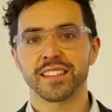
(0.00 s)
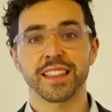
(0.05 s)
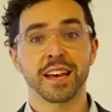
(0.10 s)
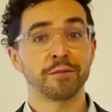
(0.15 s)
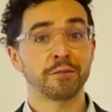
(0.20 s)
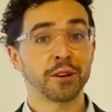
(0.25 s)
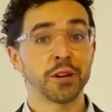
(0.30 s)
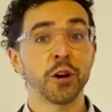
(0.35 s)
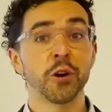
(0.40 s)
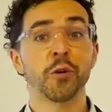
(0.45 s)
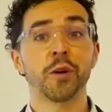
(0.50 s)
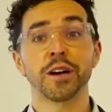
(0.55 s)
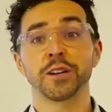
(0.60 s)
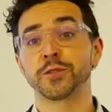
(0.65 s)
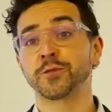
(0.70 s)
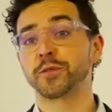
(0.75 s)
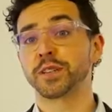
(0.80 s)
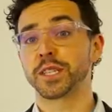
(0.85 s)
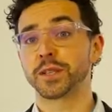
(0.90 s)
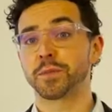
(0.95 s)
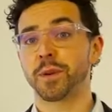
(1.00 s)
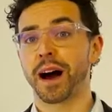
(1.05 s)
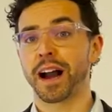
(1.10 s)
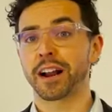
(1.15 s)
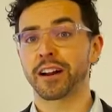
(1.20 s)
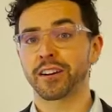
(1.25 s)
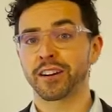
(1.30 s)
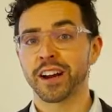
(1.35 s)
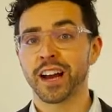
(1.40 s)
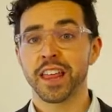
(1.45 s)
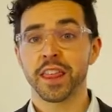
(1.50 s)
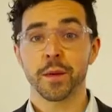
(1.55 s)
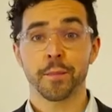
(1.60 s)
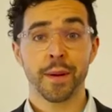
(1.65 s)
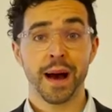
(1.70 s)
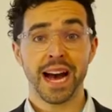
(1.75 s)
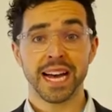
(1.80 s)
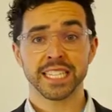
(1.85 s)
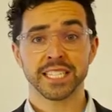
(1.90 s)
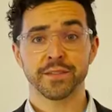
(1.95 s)
that would go on to inspire the
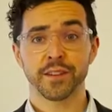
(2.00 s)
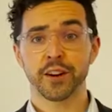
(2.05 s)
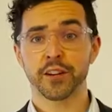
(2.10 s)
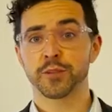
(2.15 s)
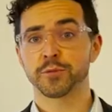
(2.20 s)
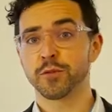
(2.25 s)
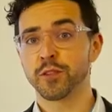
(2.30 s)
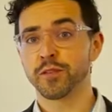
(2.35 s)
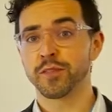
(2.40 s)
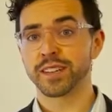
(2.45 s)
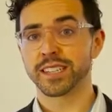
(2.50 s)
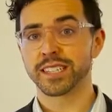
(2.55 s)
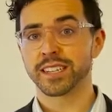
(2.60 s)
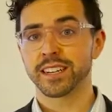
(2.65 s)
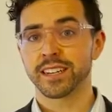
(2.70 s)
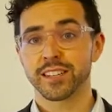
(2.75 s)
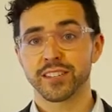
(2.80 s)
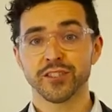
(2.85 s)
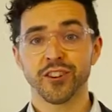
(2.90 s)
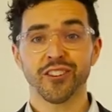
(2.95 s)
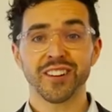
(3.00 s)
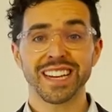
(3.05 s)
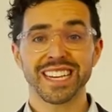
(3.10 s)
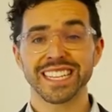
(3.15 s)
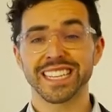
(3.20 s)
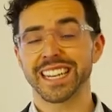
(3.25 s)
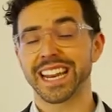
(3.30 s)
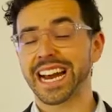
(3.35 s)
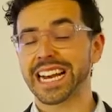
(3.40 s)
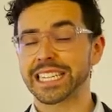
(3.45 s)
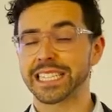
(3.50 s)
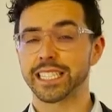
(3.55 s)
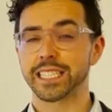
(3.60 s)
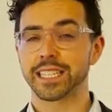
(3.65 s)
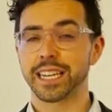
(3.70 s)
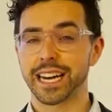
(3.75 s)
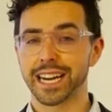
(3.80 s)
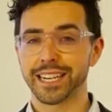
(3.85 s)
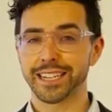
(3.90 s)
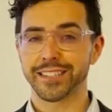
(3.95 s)
passive house movement starting in the
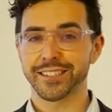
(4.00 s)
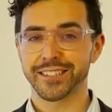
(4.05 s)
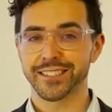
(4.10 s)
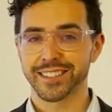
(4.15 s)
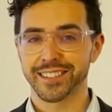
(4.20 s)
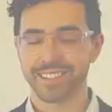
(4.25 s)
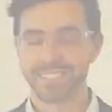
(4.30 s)
1990s.